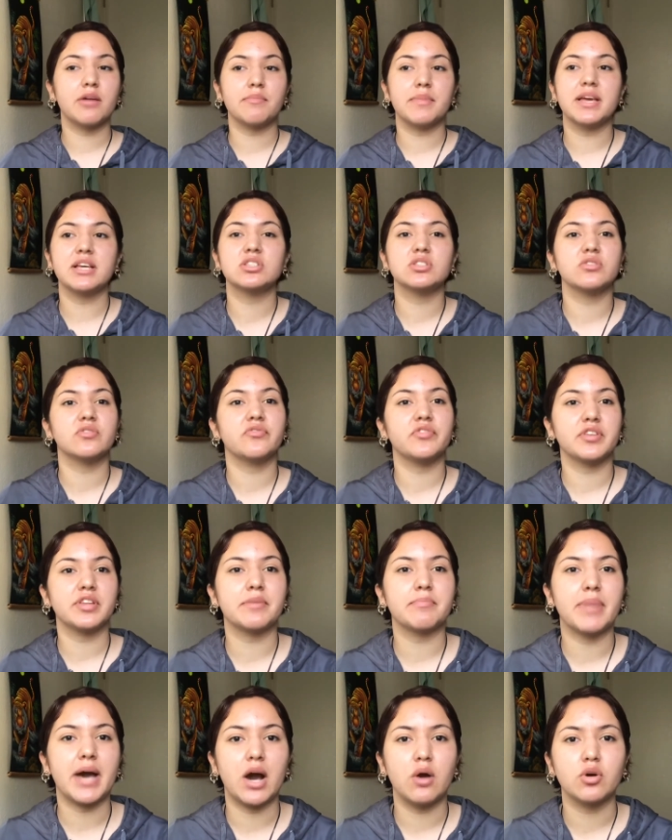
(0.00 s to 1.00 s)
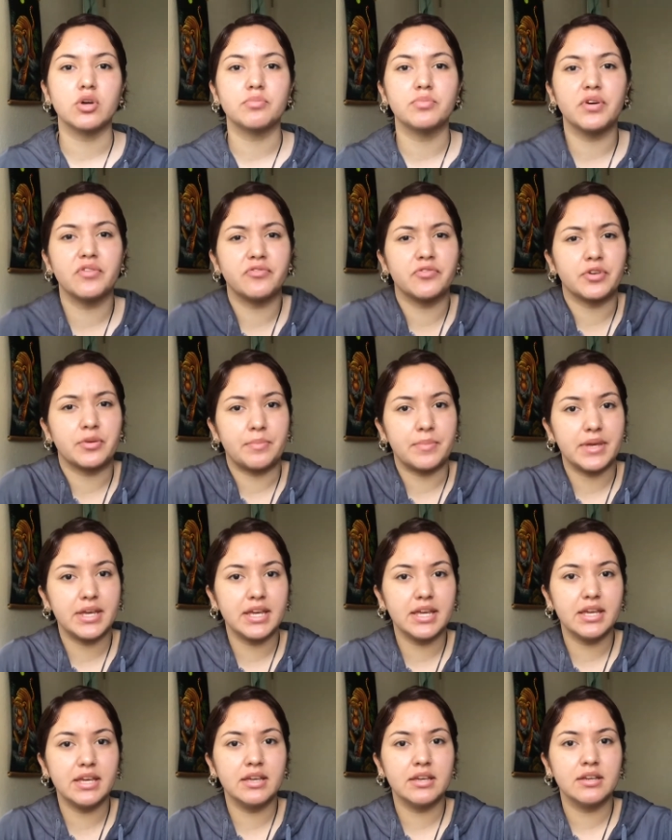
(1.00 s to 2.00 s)
makes you feel empowered. But for
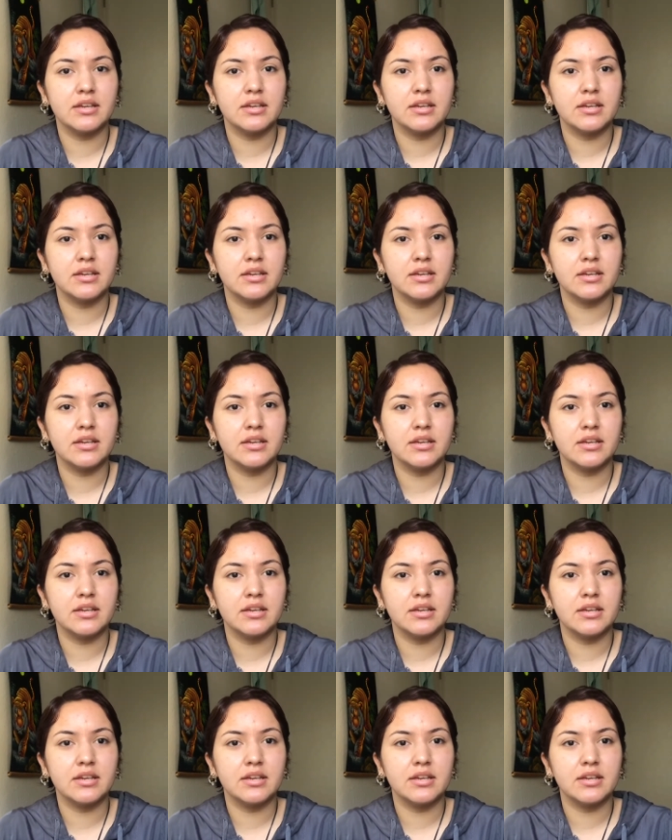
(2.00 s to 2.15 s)
me,